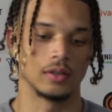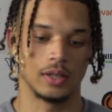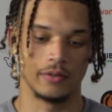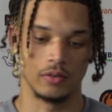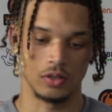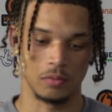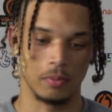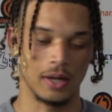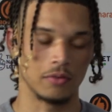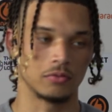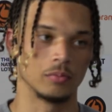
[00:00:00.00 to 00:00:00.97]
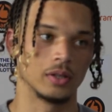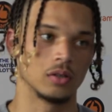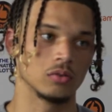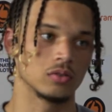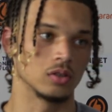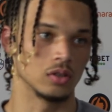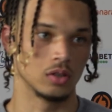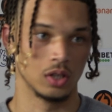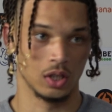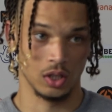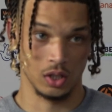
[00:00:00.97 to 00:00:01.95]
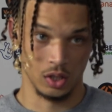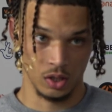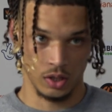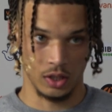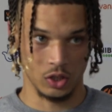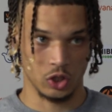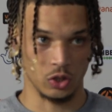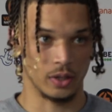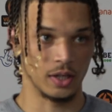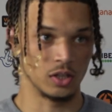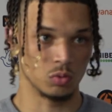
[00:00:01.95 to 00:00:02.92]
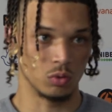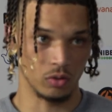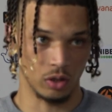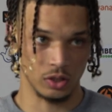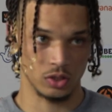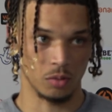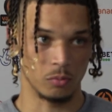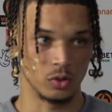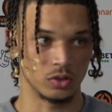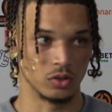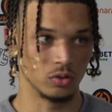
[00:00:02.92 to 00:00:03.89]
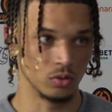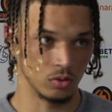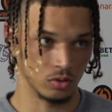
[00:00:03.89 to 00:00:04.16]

given us a platform now to showcase what us young boys can do.